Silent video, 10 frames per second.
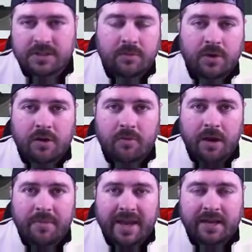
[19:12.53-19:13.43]
and then we'll come
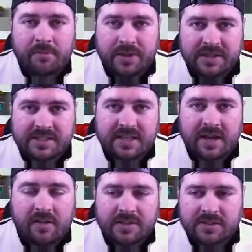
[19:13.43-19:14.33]
right back, complete the set.
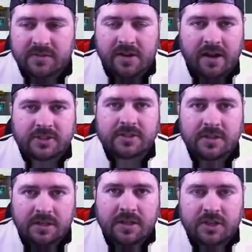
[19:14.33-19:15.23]
I'll list it on the auction
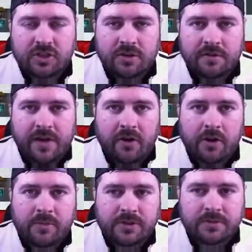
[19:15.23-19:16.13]
and show you the final
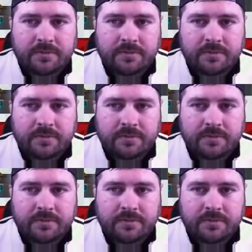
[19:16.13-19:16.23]
numbers.